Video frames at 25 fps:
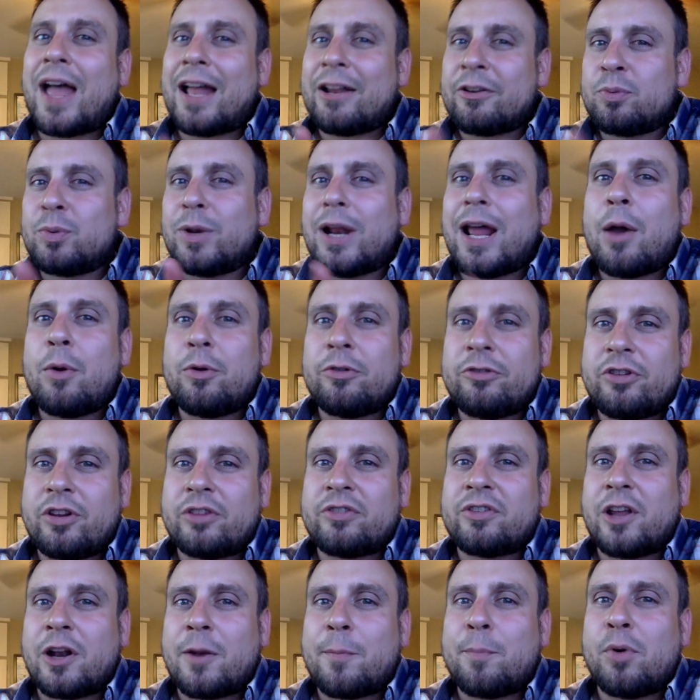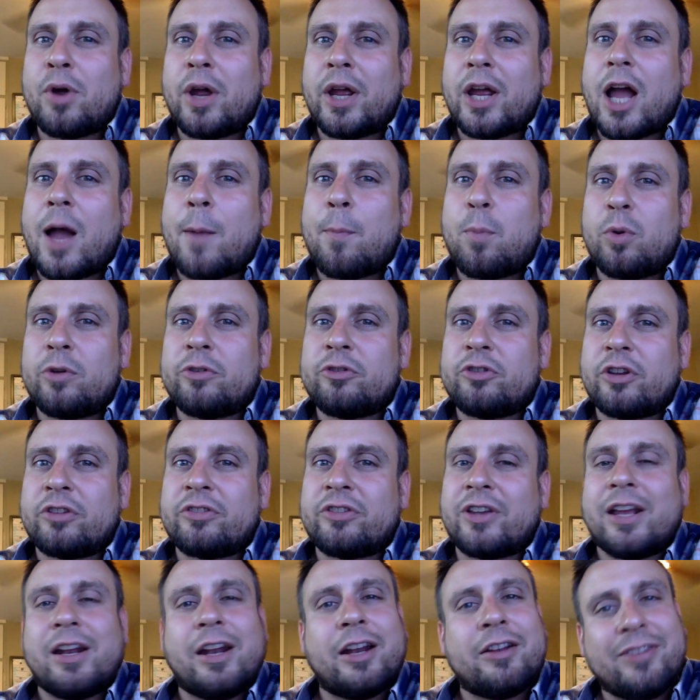That's what I was just going to bring up, was just
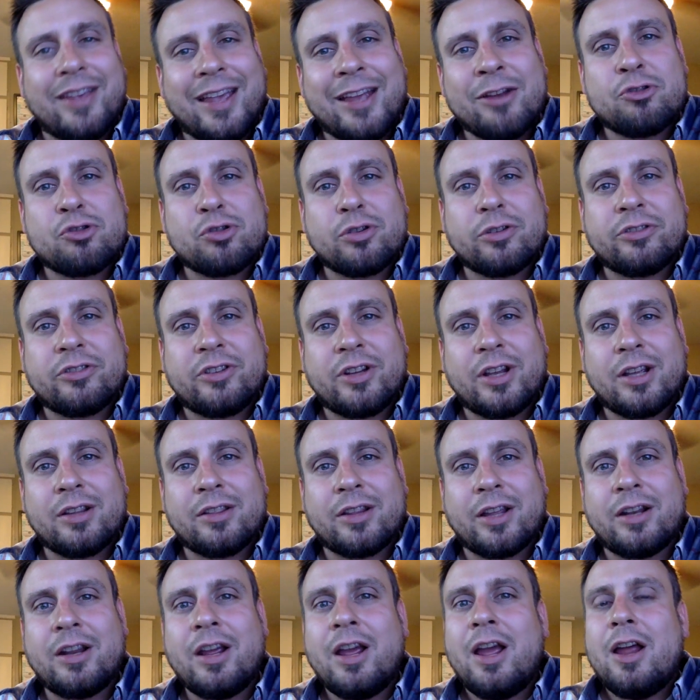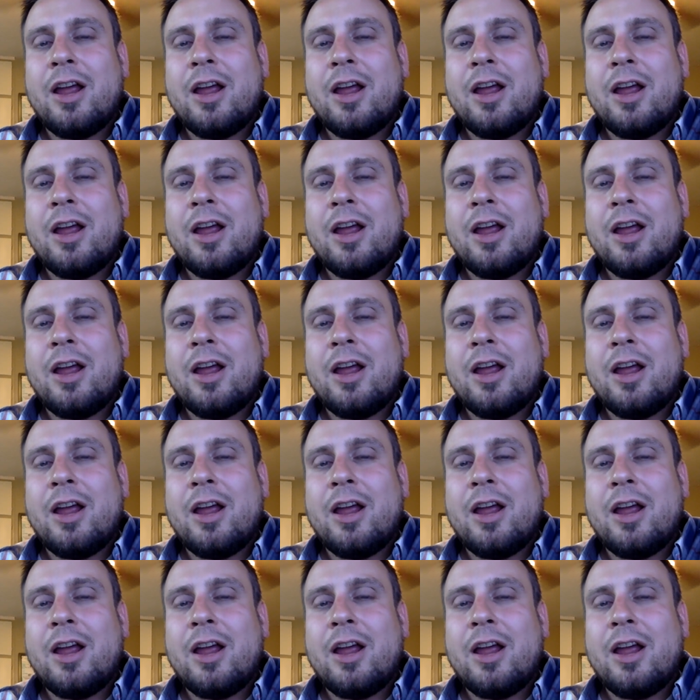saying it's interesting that...